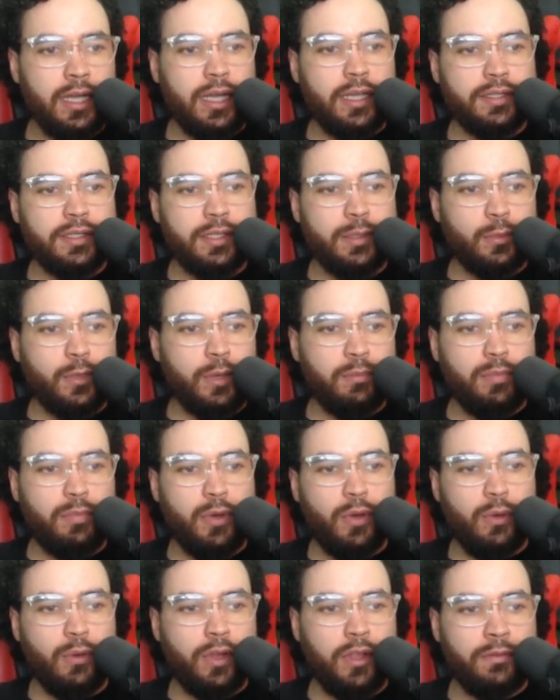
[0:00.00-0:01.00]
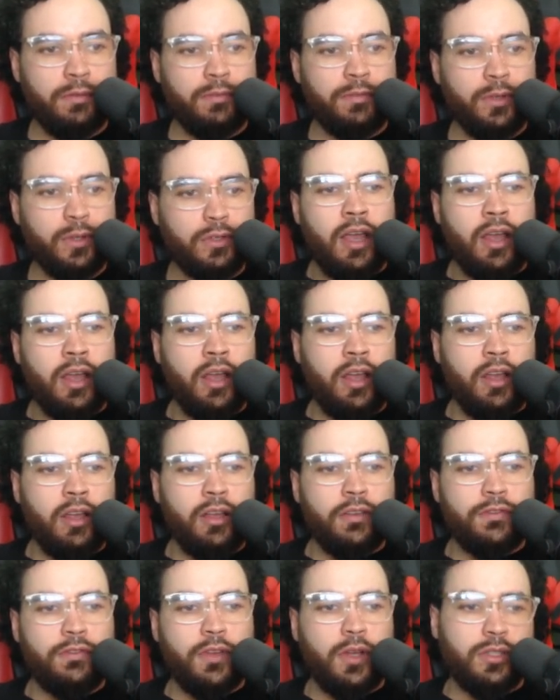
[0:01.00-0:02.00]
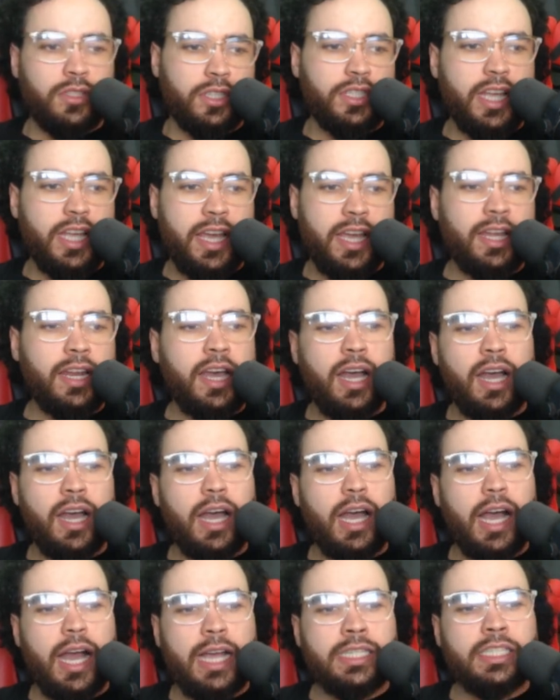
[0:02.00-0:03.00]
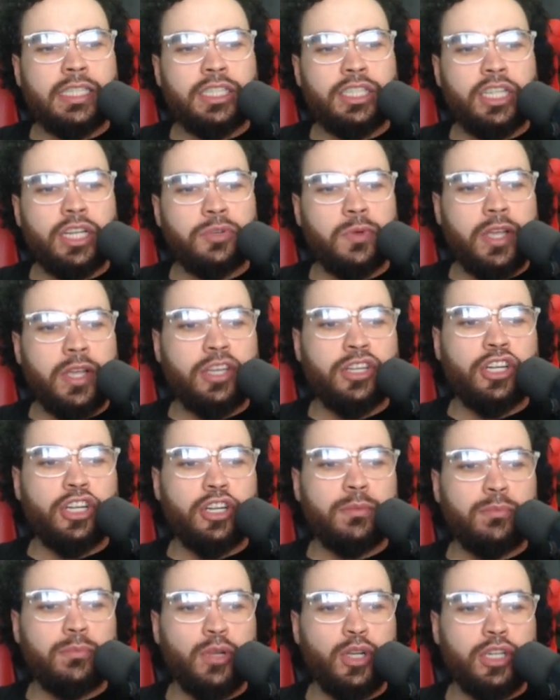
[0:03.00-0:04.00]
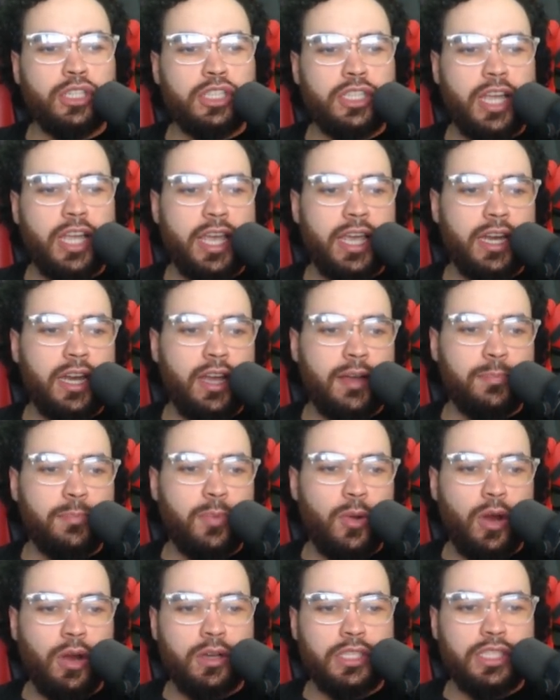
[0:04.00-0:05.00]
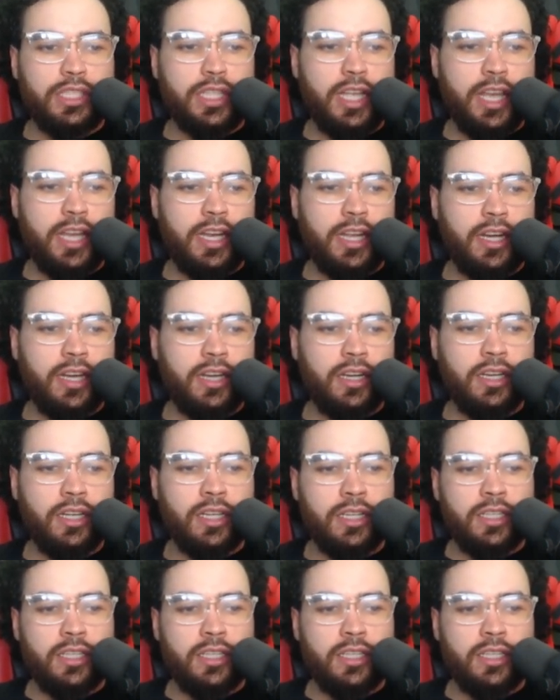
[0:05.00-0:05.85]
custom component, filter data, ID generator, merge data, parse data,